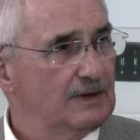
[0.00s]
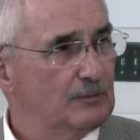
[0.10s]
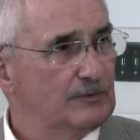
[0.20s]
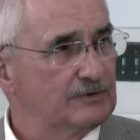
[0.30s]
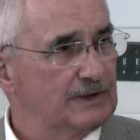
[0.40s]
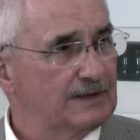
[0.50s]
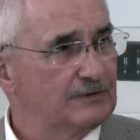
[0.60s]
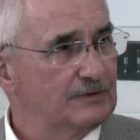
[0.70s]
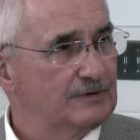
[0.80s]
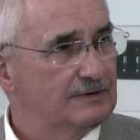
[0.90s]
was
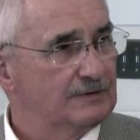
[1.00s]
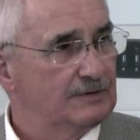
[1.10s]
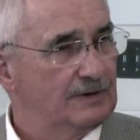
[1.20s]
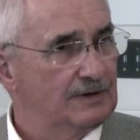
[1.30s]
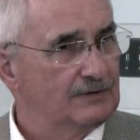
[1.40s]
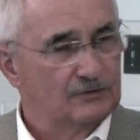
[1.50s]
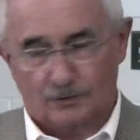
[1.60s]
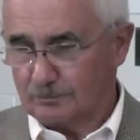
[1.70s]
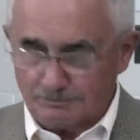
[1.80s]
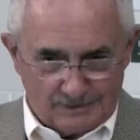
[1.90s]
elected, and
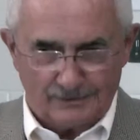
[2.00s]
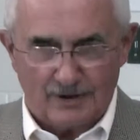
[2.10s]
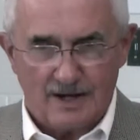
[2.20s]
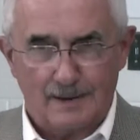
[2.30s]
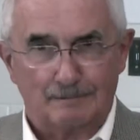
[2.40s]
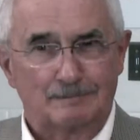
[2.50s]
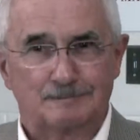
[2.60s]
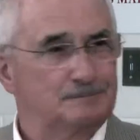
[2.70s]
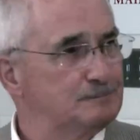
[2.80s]
so here I am. What's your